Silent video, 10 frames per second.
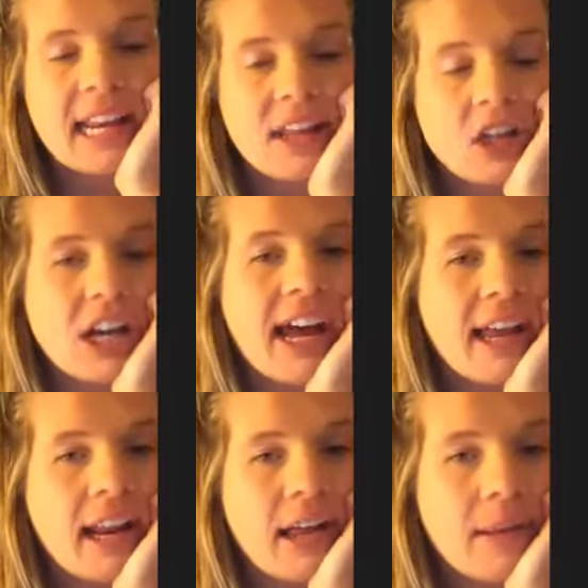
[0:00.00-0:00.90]
the chat,
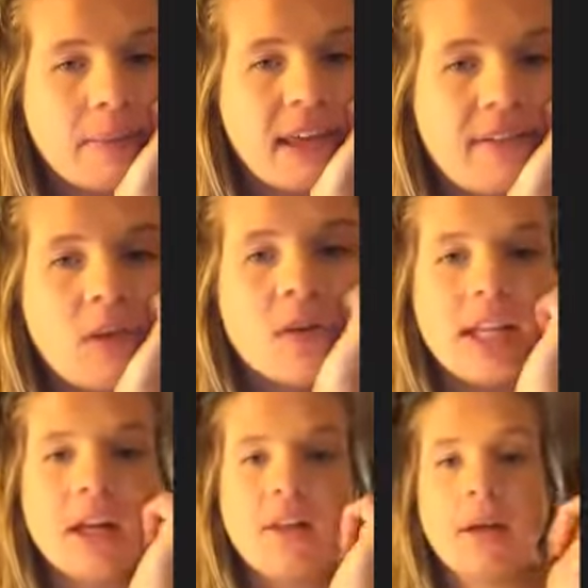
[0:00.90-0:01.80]
if you
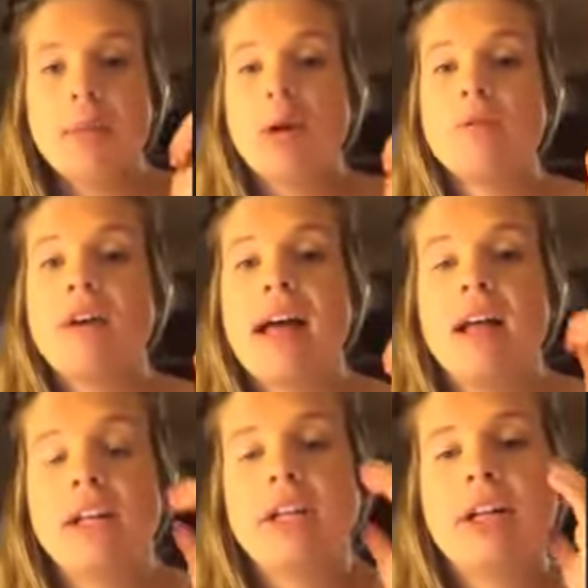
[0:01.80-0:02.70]
click on their
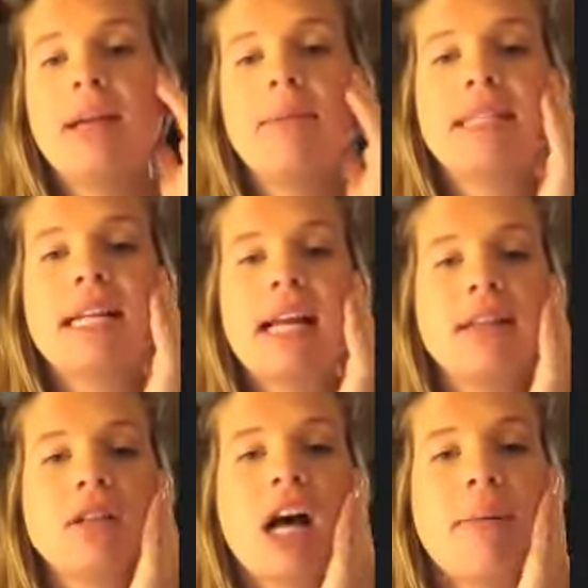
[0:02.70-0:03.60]
profile and your name isn't at
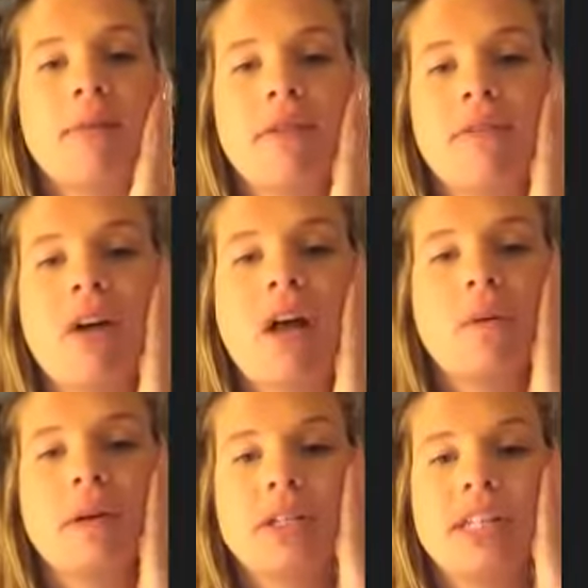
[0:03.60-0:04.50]
the top of their
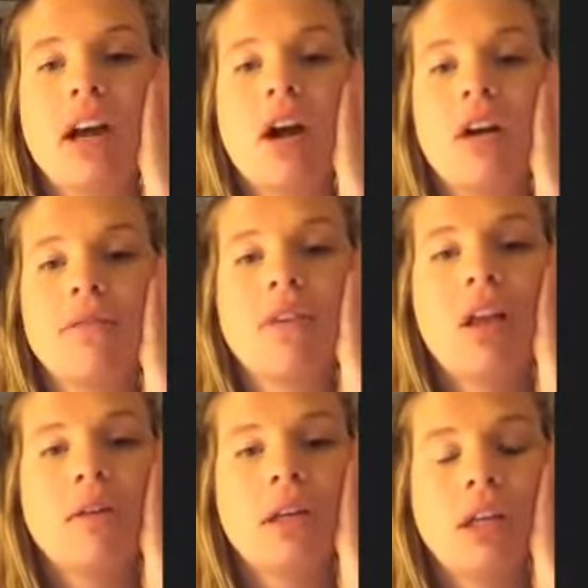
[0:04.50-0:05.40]
followers, they aren't
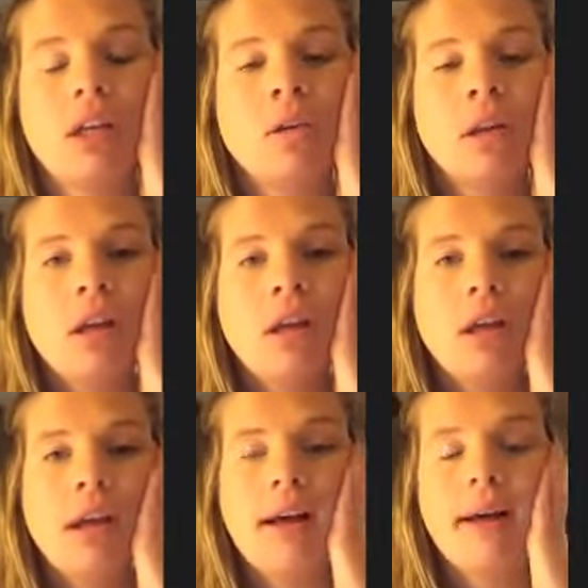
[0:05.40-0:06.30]
following you.
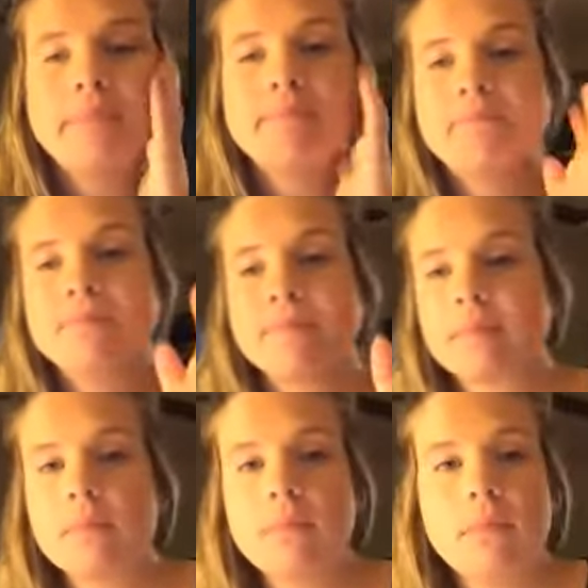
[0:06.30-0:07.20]

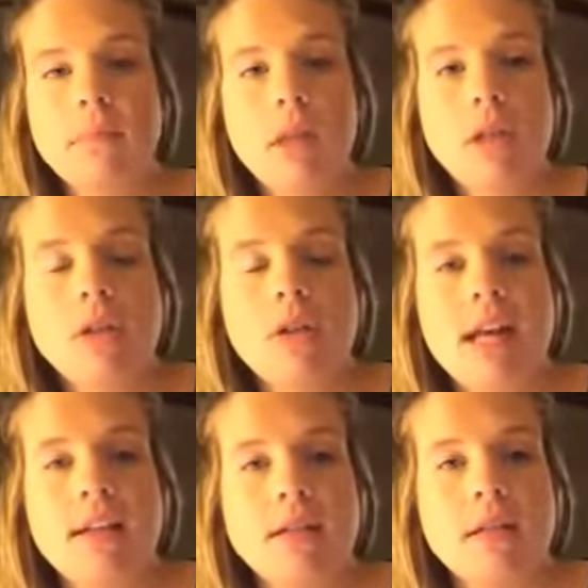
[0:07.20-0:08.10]
So
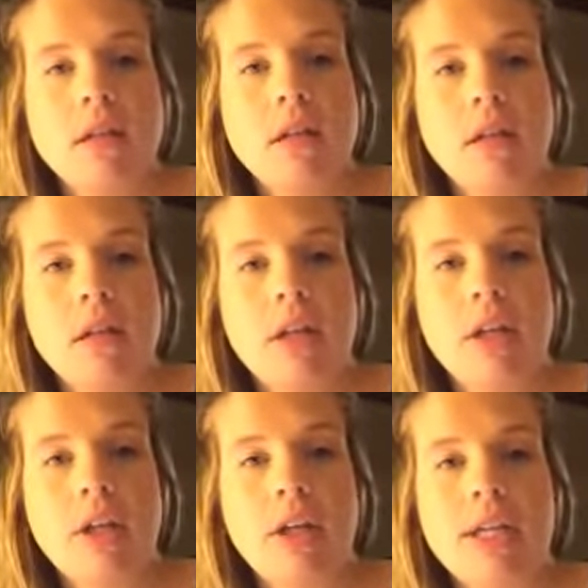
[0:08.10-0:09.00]
that's
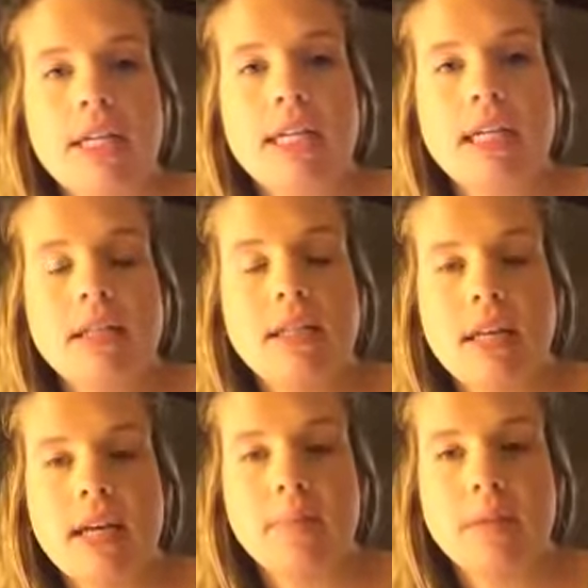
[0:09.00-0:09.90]
good
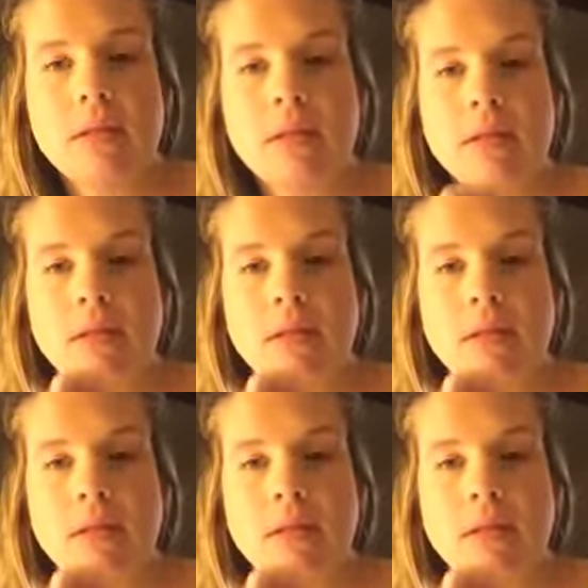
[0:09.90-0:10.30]
tips.